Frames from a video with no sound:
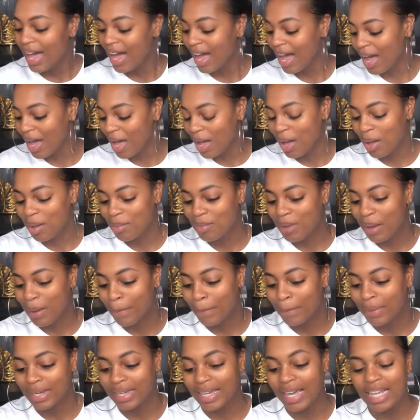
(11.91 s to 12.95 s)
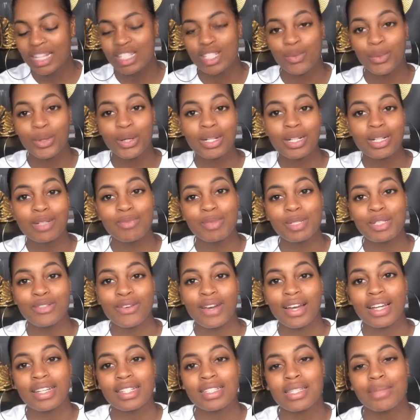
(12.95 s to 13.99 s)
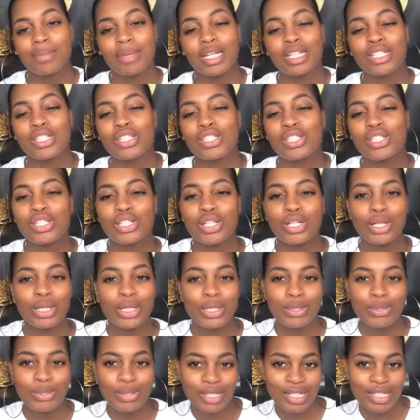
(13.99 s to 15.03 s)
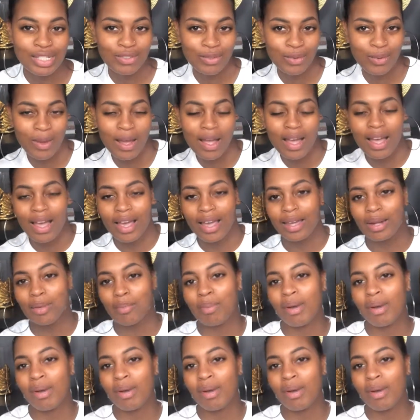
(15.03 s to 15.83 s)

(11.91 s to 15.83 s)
but yeah, so we're going to be trying some exclusive wine